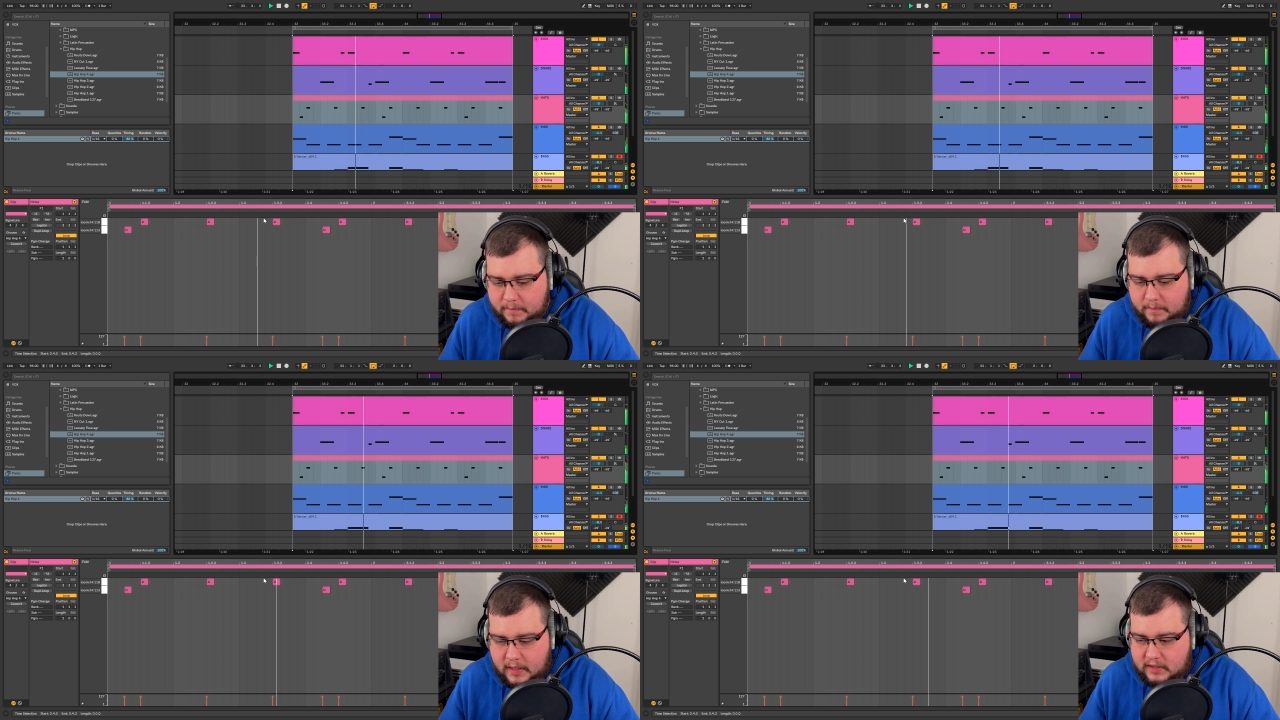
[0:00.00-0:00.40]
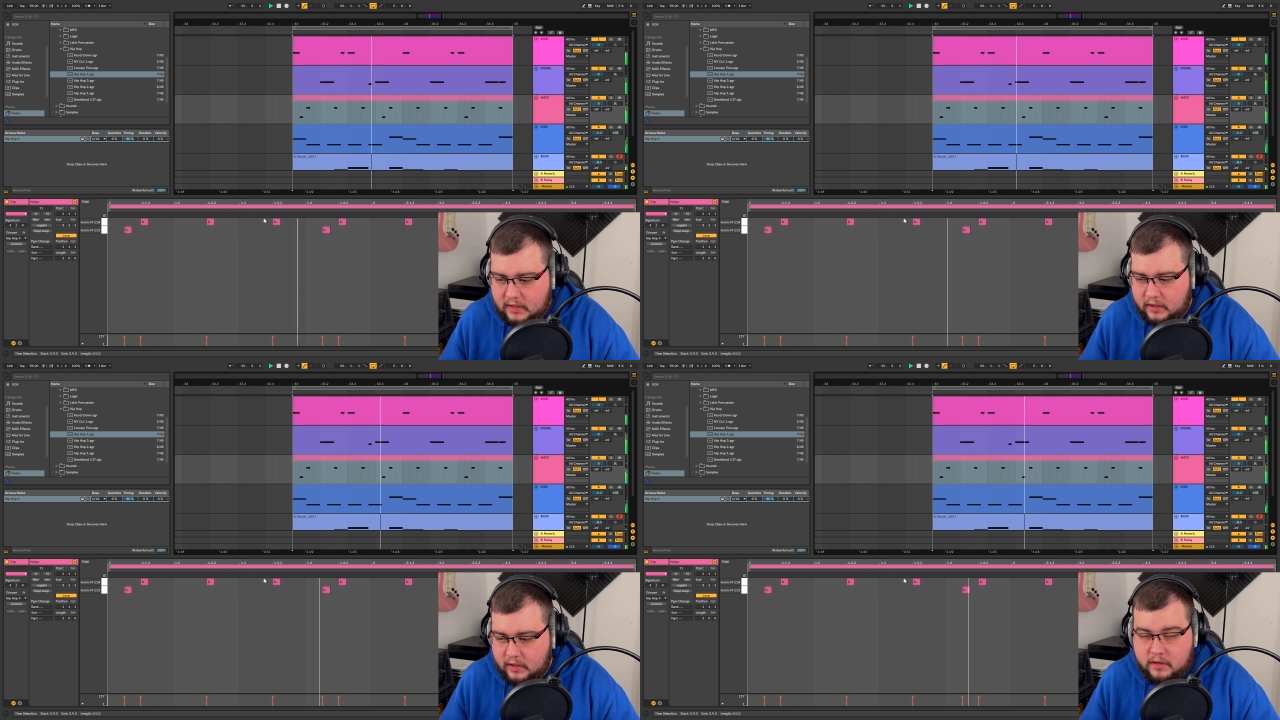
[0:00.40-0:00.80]

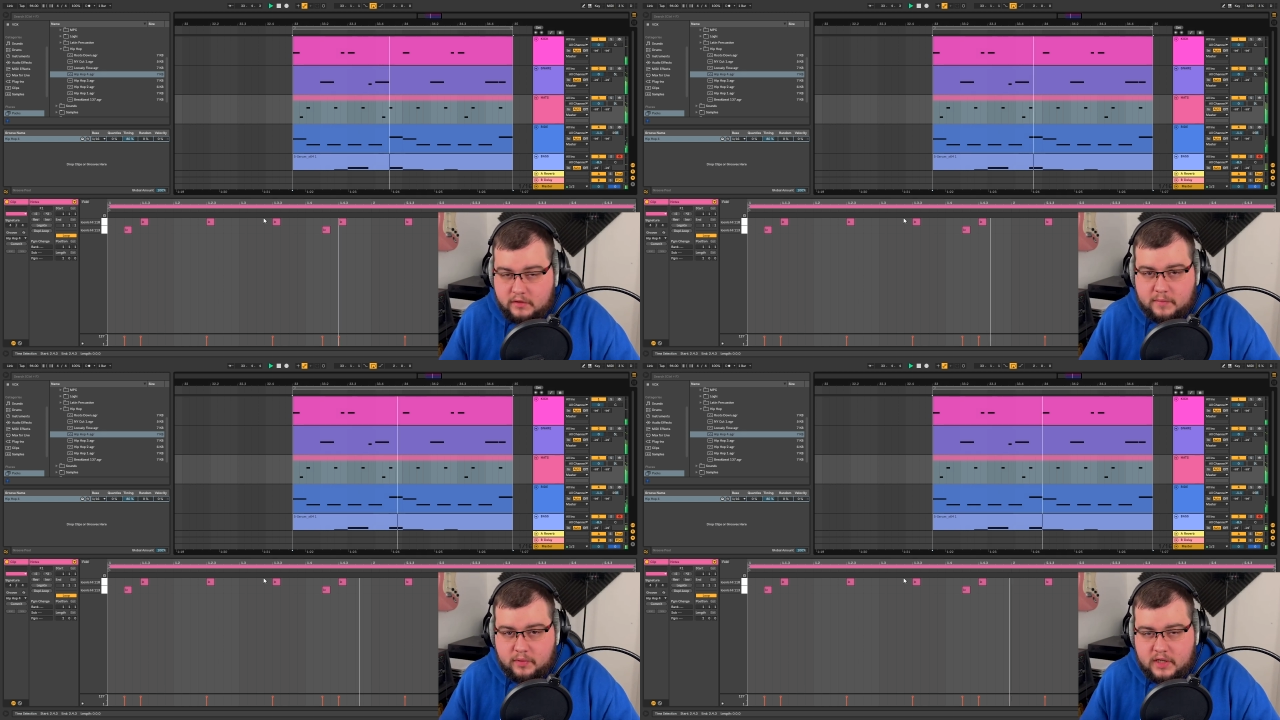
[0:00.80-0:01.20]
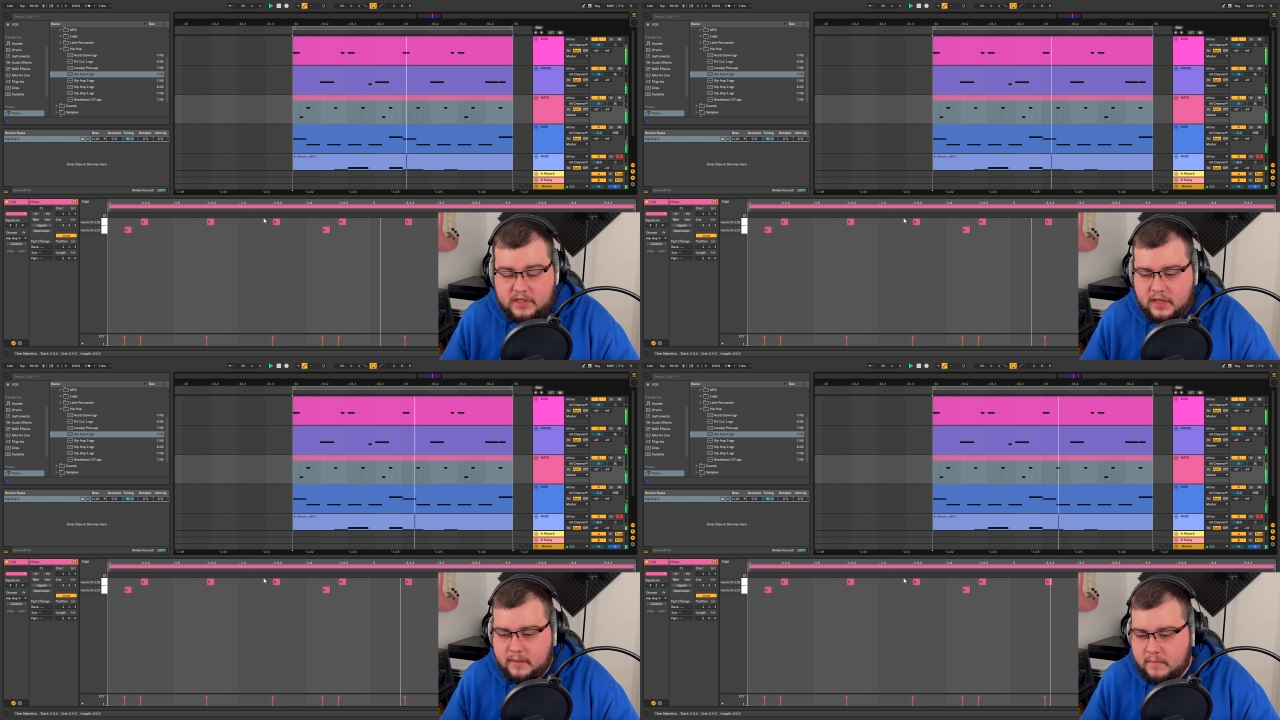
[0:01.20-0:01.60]
Basically, I'm going to use a
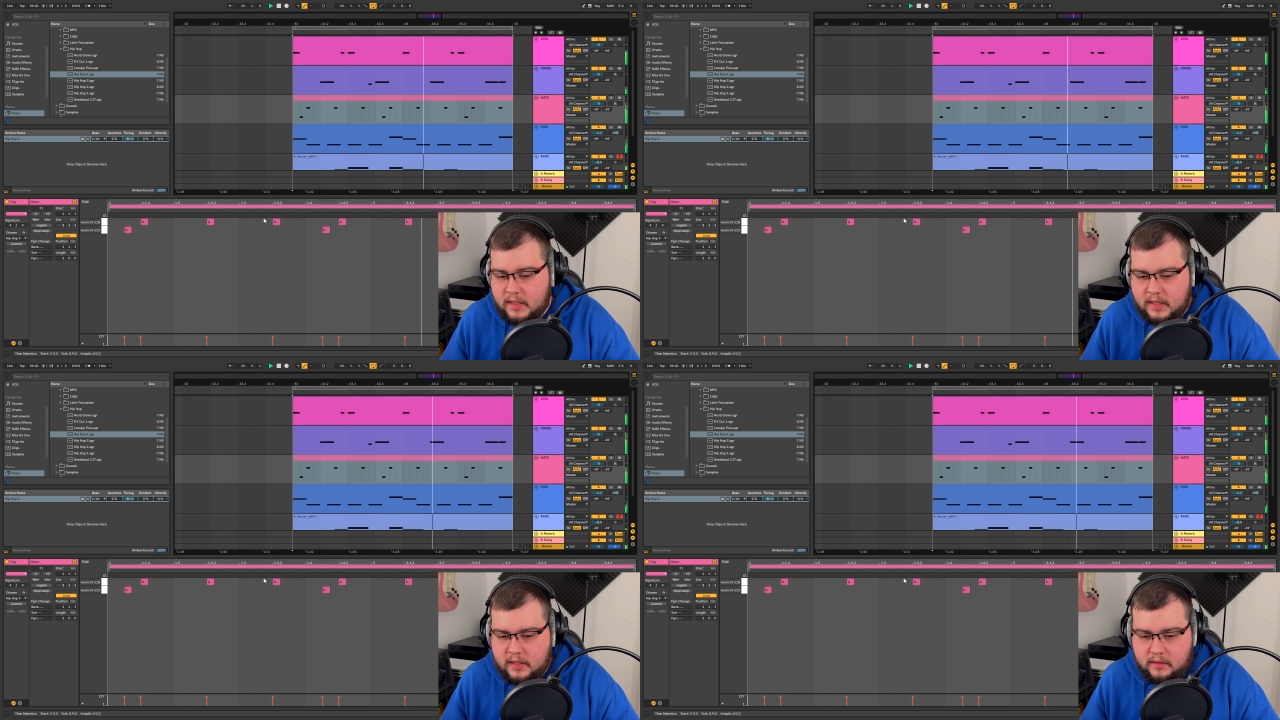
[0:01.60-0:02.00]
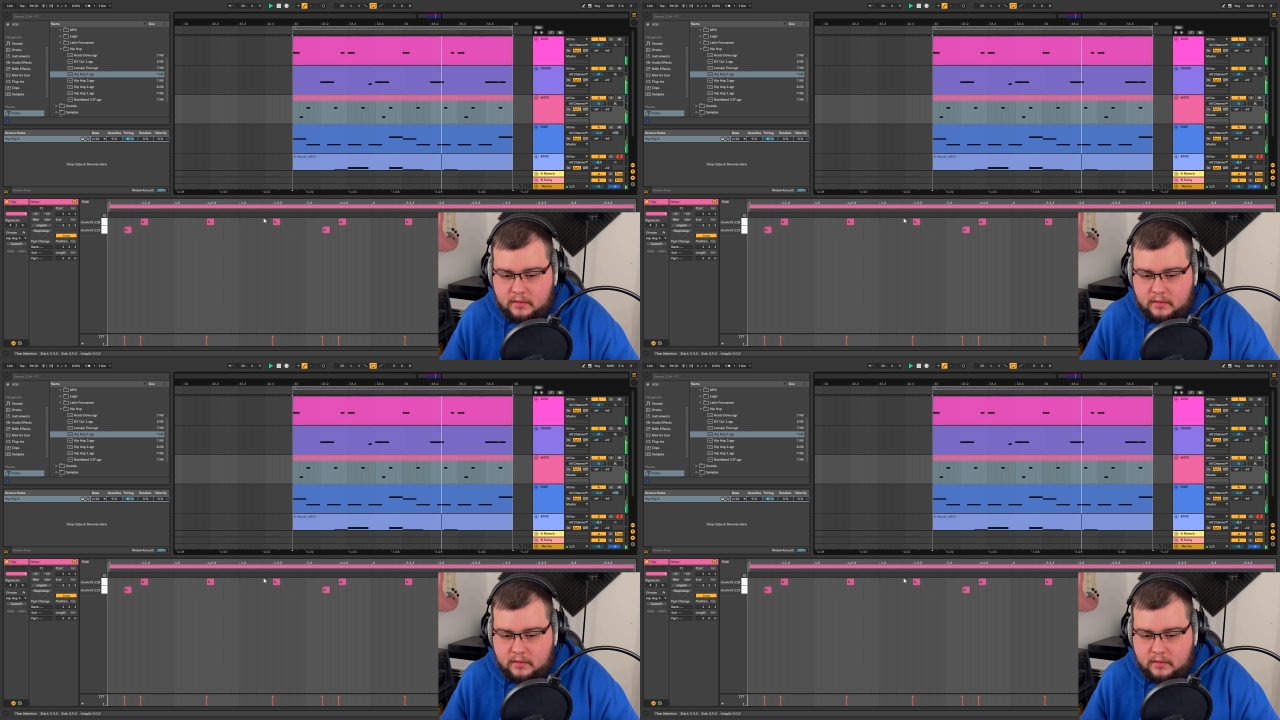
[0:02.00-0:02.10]
preset MIDI